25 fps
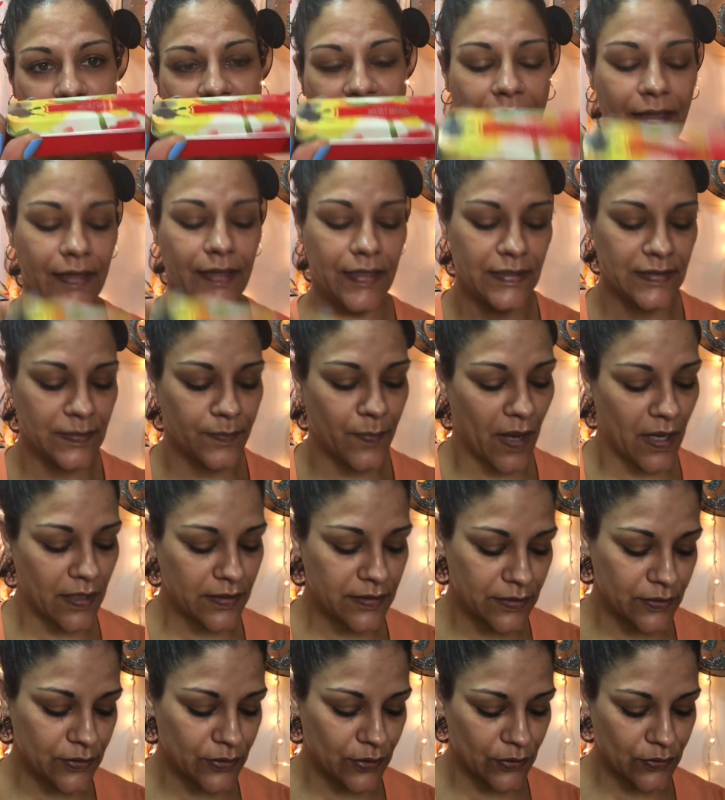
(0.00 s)
And these
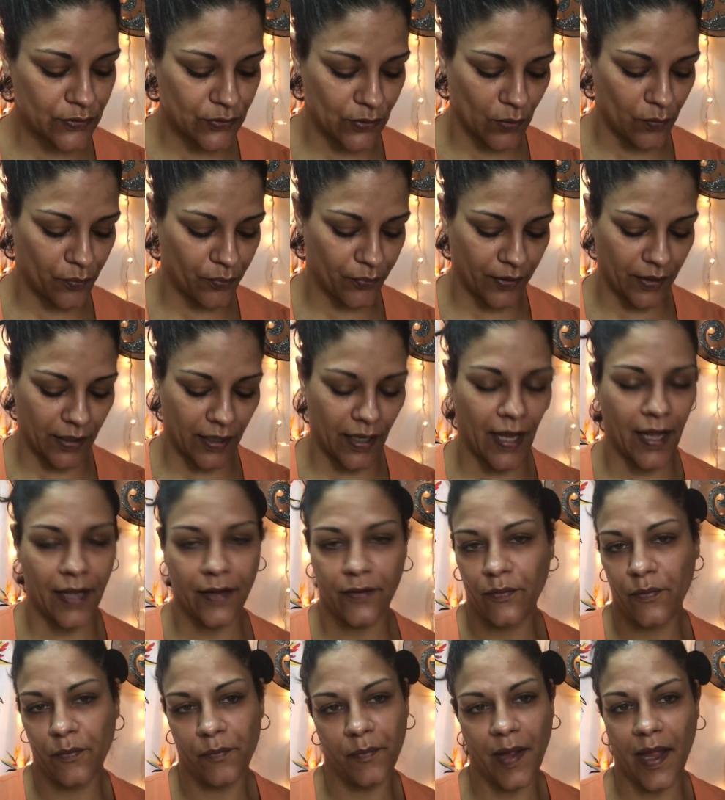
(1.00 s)
boxes are so pretty. I
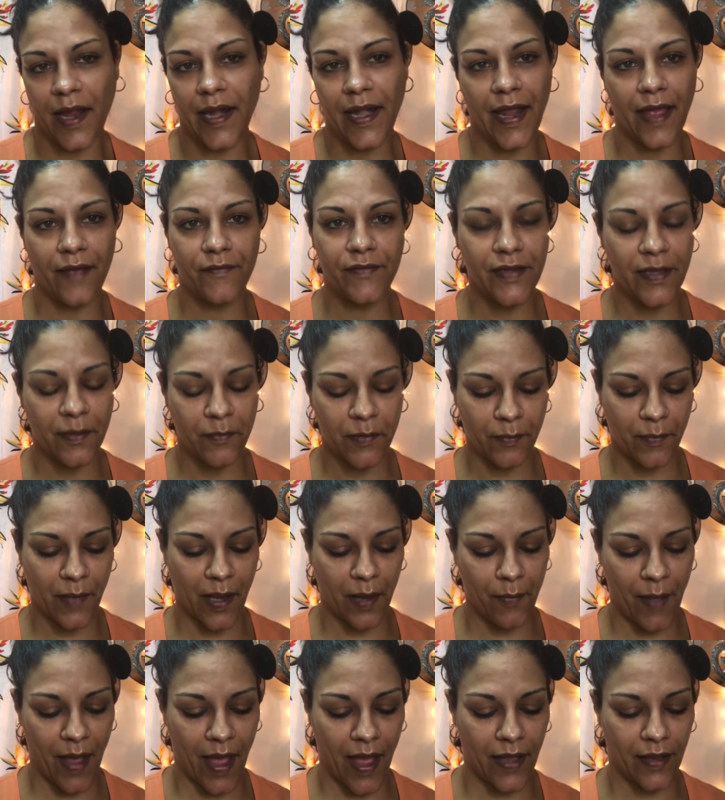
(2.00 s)
don't mind having them in
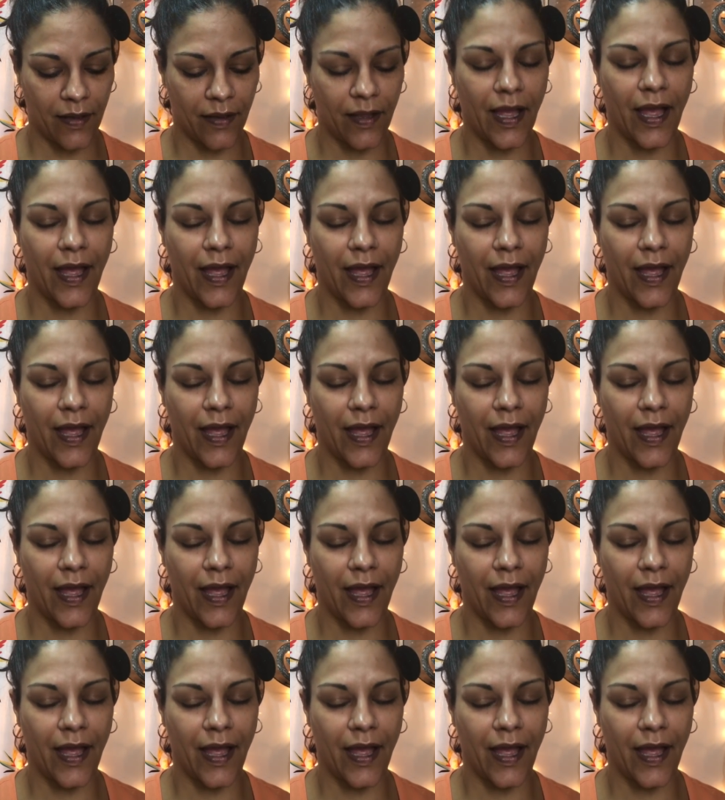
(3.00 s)
my bag.